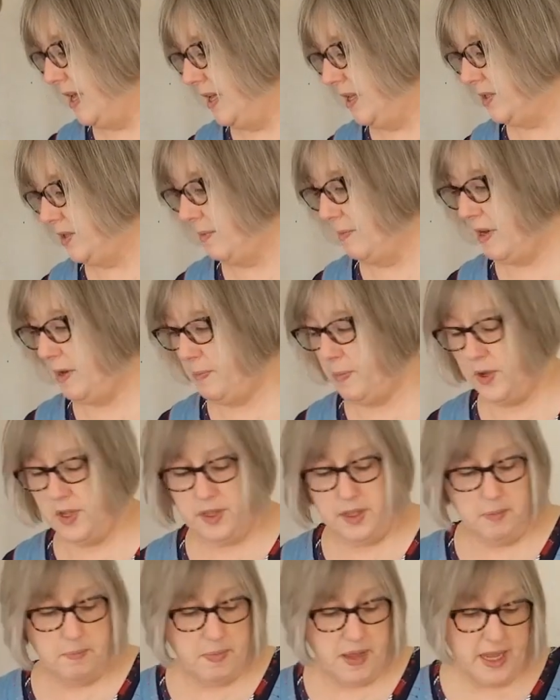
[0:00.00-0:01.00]
So I'm going to put
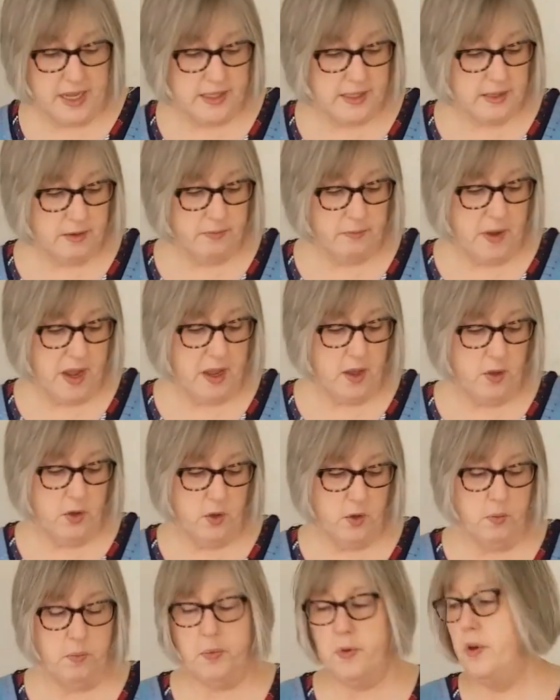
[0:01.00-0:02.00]
the base of my
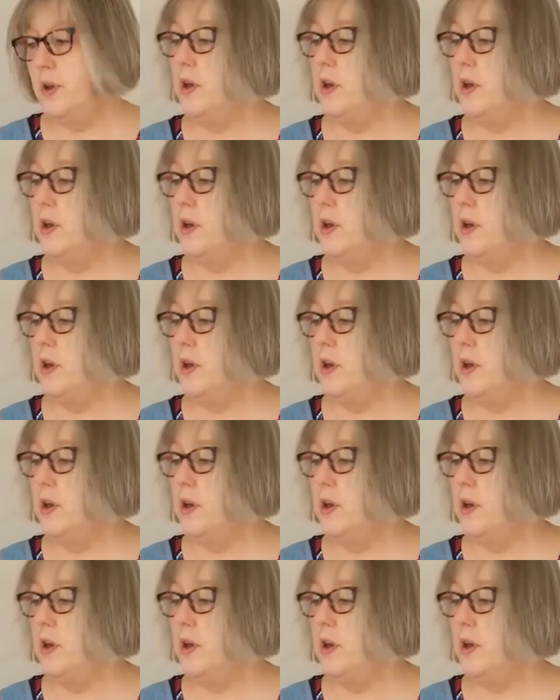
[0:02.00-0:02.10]
hoop